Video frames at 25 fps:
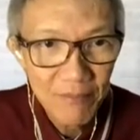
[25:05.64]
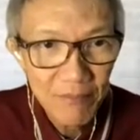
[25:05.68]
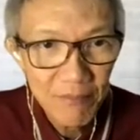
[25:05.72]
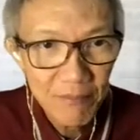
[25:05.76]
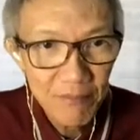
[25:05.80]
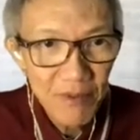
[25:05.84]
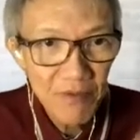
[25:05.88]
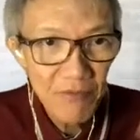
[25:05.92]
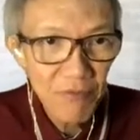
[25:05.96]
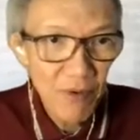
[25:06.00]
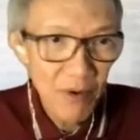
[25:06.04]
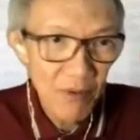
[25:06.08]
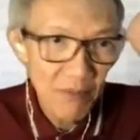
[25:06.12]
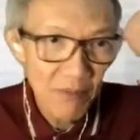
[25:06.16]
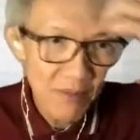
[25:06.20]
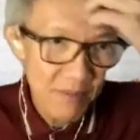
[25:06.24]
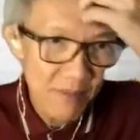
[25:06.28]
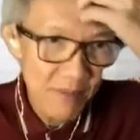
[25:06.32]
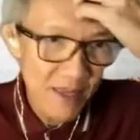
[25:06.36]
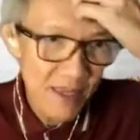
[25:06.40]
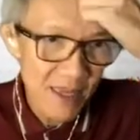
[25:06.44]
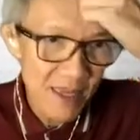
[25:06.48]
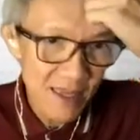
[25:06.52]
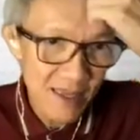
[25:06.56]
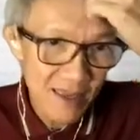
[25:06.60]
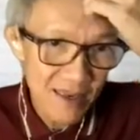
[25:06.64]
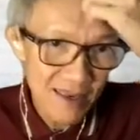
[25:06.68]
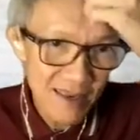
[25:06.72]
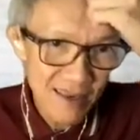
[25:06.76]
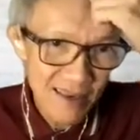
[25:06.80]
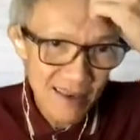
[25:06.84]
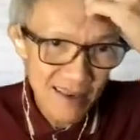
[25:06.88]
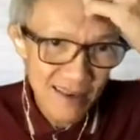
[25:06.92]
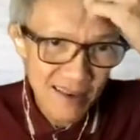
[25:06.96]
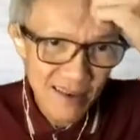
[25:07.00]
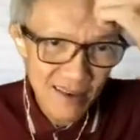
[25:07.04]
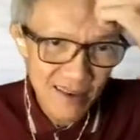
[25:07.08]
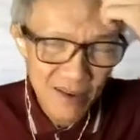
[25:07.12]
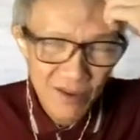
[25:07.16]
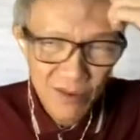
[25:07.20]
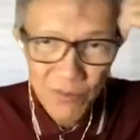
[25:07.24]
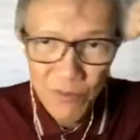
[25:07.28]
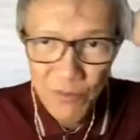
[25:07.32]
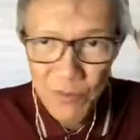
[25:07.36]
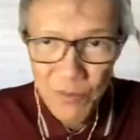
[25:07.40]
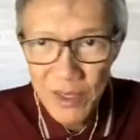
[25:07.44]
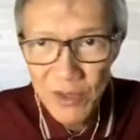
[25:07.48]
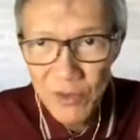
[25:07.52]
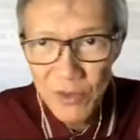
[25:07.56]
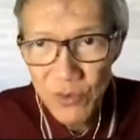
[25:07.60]
before we begin,
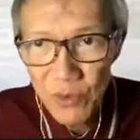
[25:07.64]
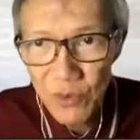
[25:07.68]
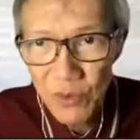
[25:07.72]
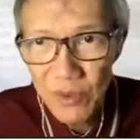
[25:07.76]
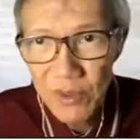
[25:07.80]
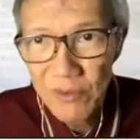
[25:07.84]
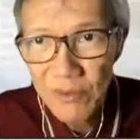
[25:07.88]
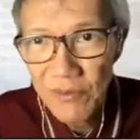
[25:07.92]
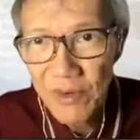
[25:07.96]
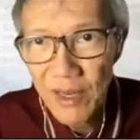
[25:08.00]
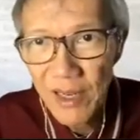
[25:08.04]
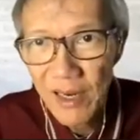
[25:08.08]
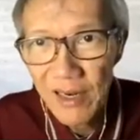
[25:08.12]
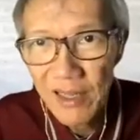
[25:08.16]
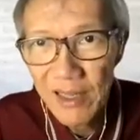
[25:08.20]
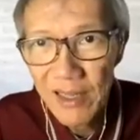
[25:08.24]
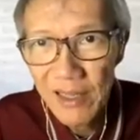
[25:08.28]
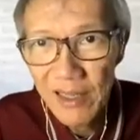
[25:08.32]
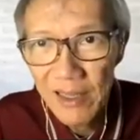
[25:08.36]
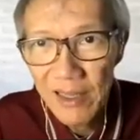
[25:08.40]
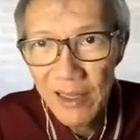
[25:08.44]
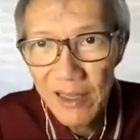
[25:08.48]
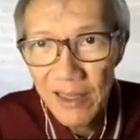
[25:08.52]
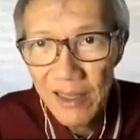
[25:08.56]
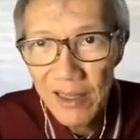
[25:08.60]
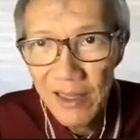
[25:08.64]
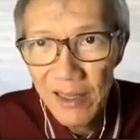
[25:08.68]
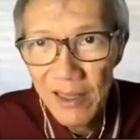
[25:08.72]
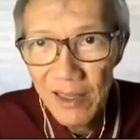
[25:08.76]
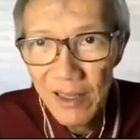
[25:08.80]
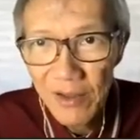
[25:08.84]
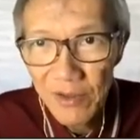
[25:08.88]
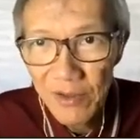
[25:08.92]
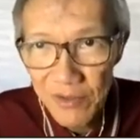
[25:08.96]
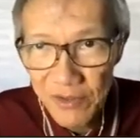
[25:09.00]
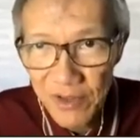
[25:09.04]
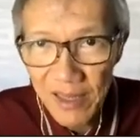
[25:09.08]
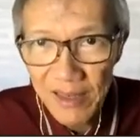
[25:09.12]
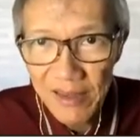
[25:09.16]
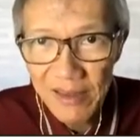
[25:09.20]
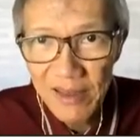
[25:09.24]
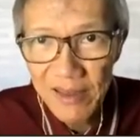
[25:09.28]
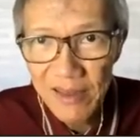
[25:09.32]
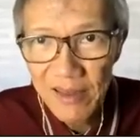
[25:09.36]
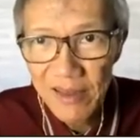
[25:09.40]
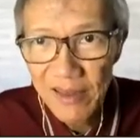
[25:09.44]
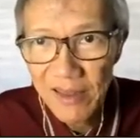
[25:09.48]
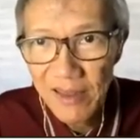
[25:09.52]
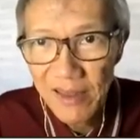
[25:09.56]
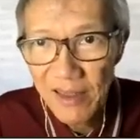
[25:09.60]
we should really set
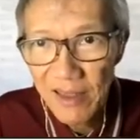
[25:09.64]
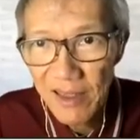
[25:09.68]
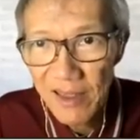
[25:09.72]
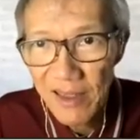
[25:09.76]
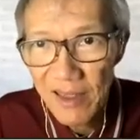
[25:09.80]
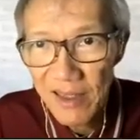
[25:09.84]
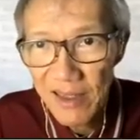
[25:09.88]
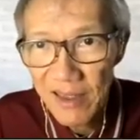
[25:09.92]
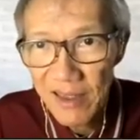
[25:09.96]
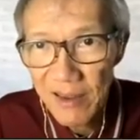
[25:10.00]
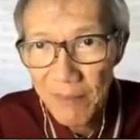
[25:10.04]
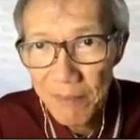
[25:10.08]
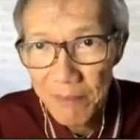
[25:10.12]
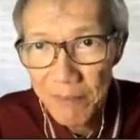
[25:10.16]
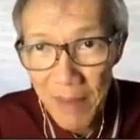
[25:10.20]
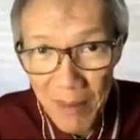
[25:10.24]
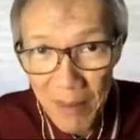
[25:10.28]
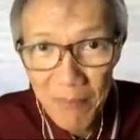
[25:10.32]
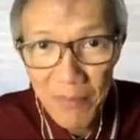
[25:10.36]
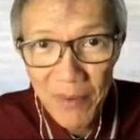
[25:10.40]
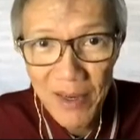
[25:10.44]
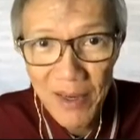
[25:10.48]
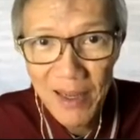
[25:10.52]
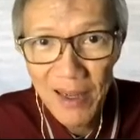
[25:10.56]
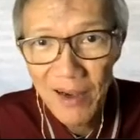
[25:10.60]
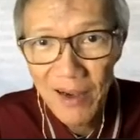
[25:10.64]
the memory.